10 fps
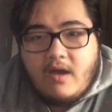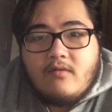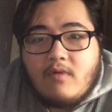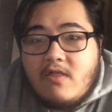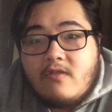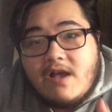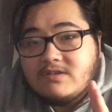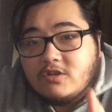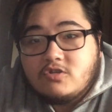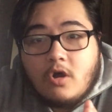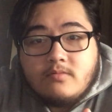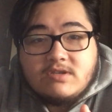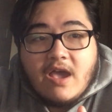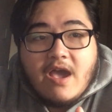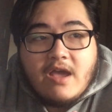whether that's a top
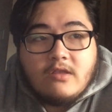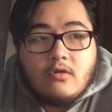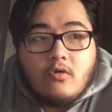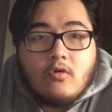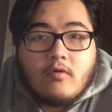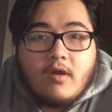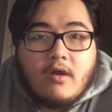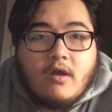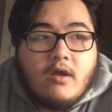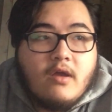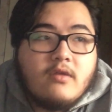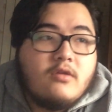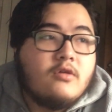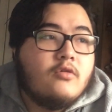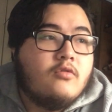10 or a,
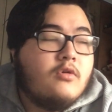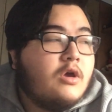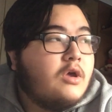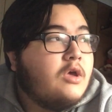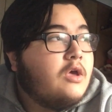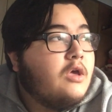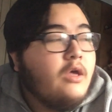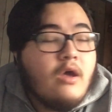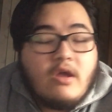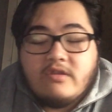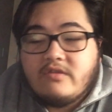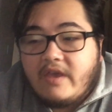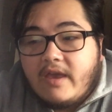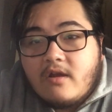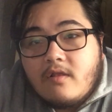you know, a
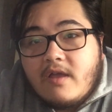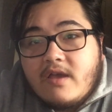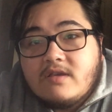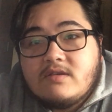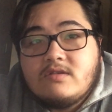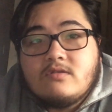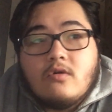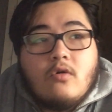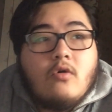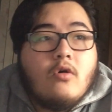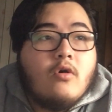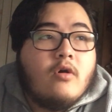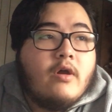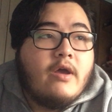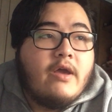tier list
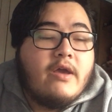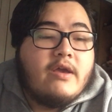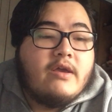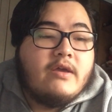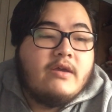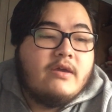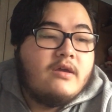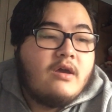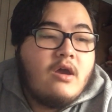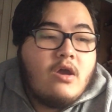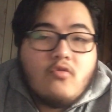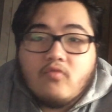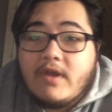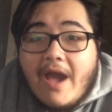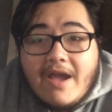or a
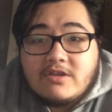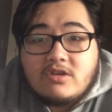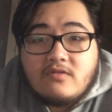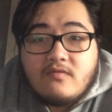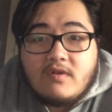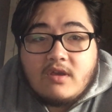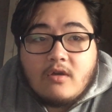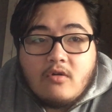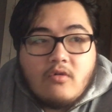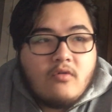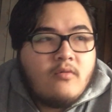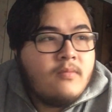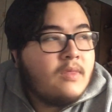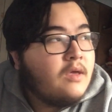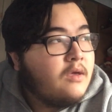reaction video,
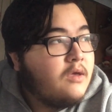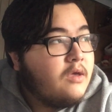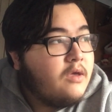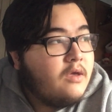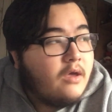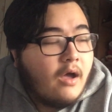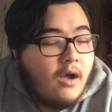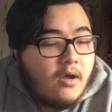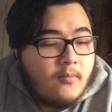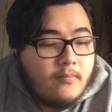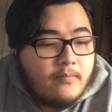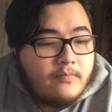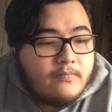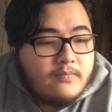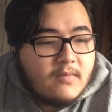
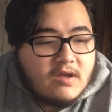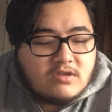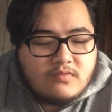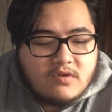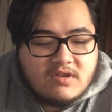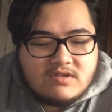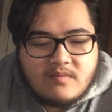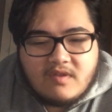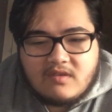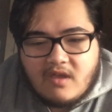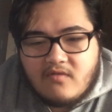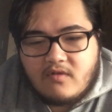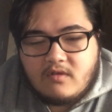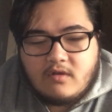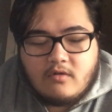I just wanted something
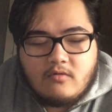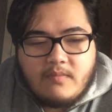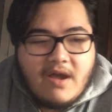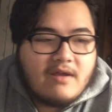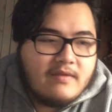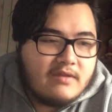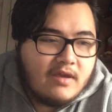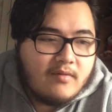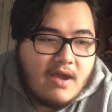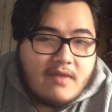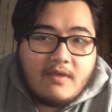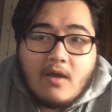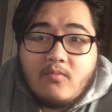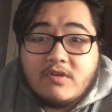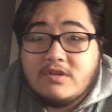different, you know. Back in the day we had the
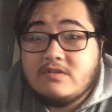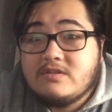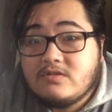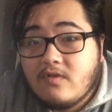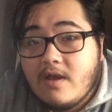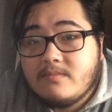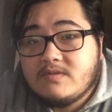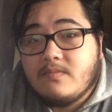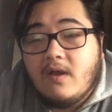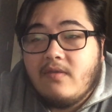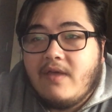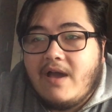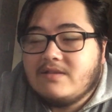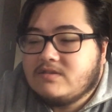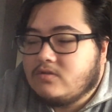unproduced scripts, but
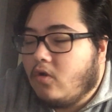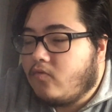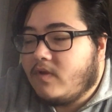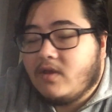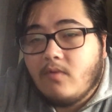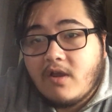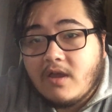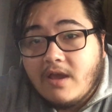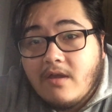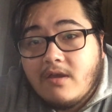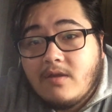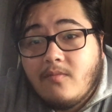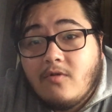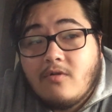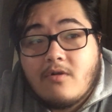that's not really working out
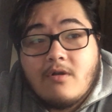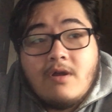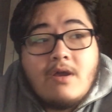anymore.